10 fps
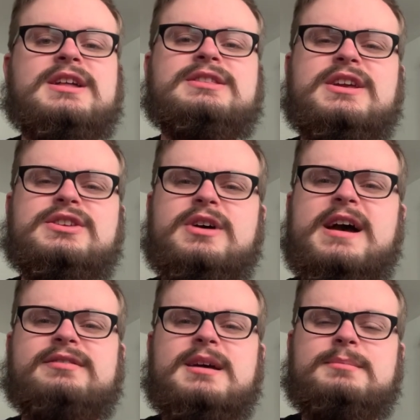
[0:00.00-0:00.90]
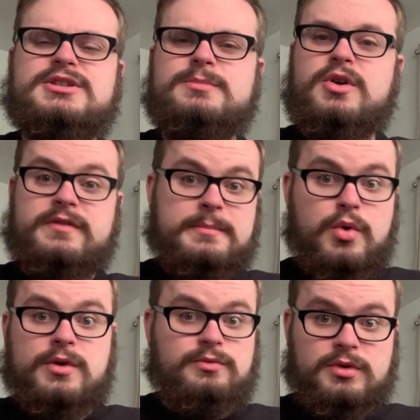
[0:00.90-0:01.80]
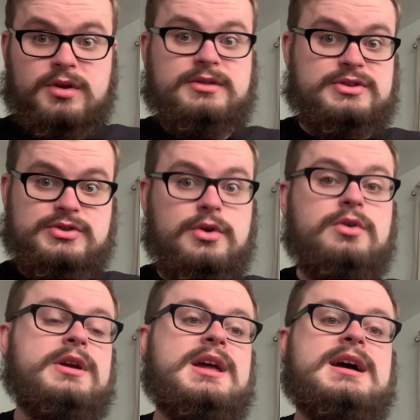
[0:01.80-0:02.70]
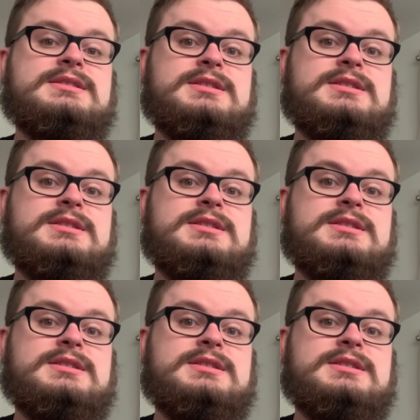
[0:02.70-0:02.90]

They don't have that much more of an important role in the story as